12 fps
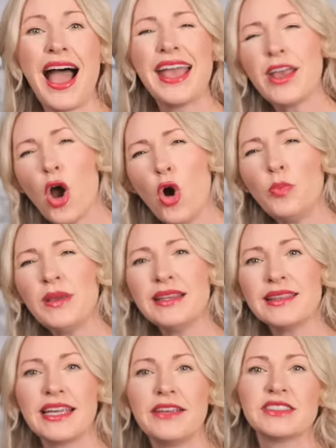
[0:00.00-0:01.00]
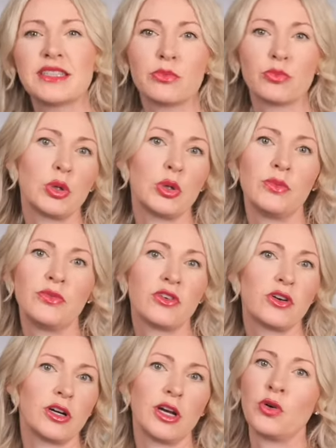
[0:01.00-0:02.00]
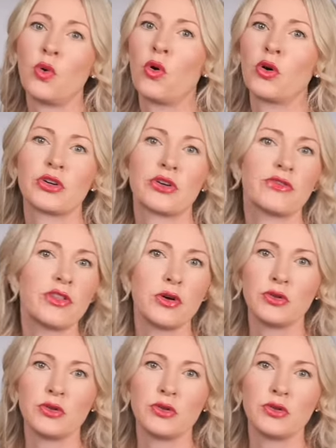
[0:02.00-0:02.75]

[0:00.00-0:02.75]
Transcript: hope he leaves some room for an order of those